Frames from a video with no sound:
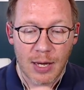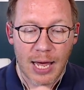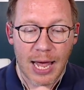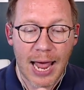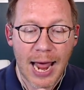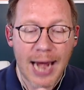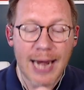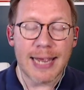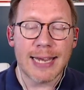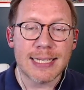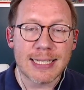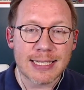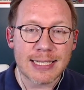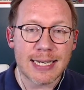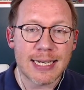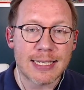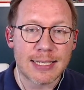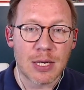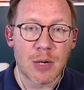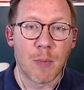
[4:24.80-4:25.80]
any
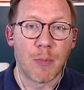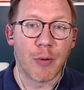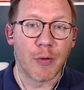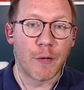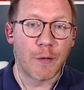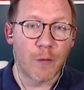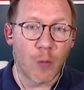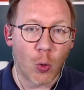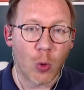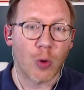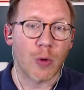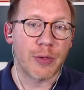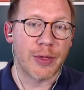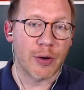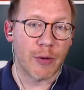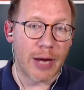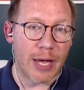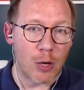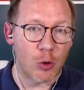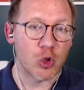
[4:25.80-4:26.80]
season before
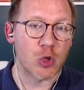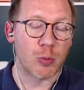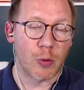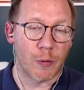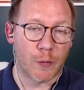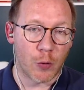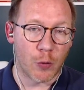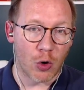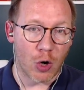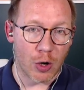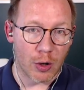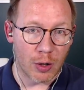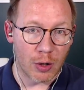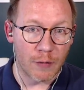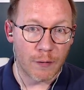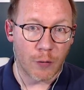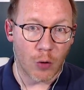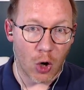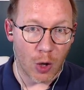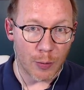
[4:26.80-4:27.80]
they're eligible for
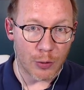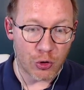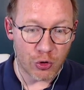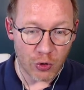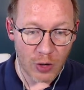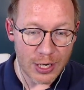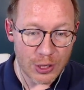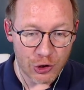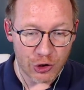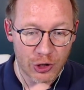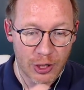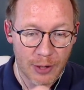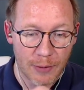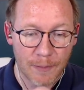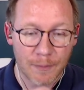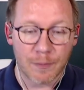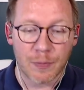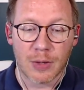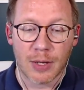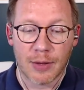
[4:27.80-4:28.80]
arbitration,
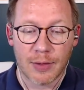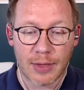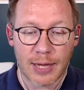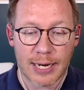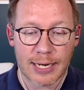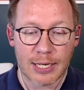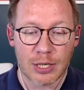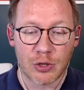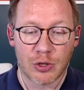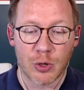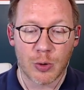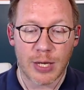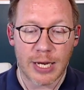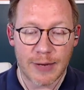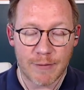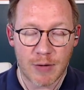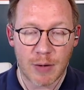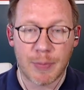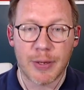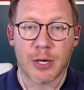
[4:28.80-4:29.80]
they can do the
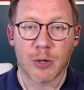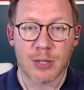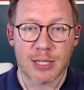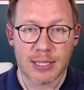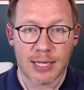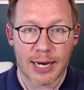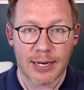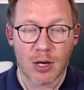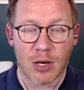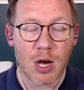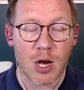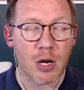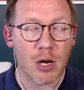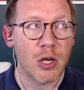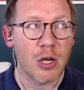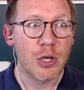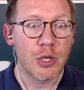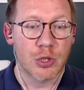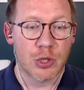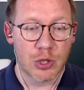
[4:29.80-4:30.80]
MVP or Cy Young.
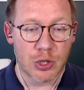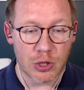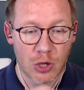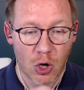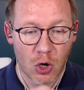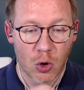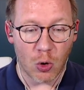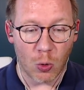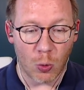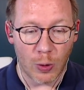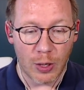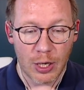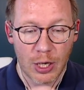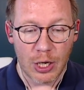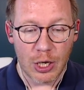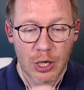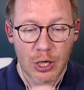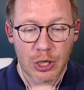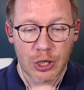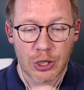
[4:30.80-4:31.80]
So
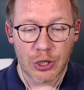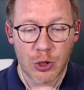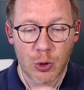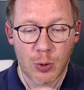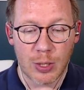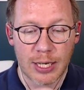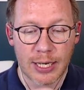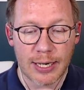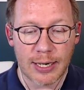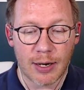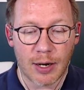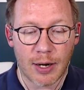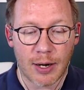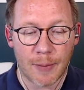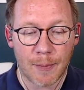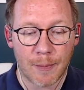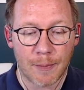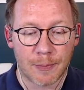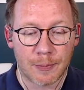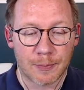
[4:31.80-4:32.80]
you
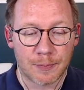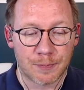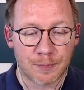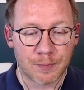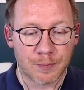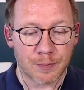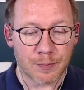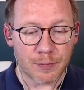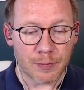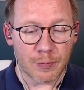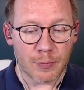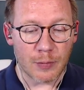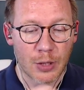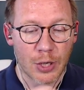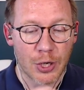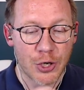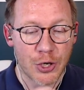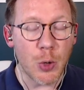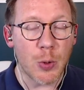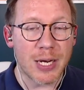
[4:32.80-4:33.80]
can
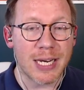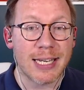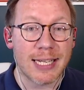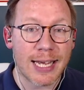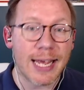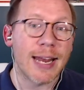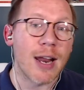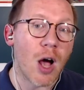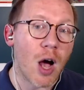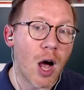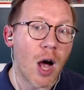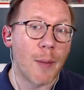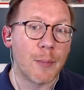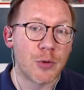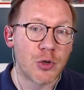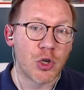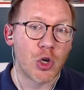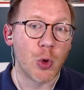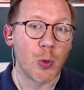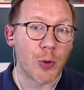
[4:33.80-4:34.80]
get up
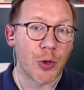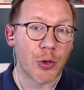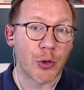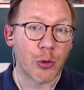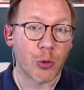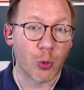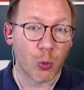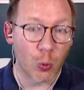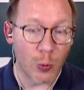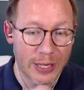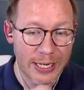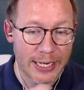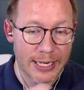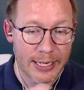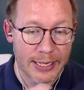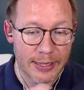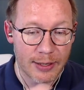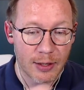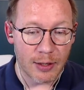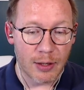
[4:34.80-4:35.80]
to
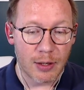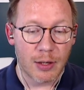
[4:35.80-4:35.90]
three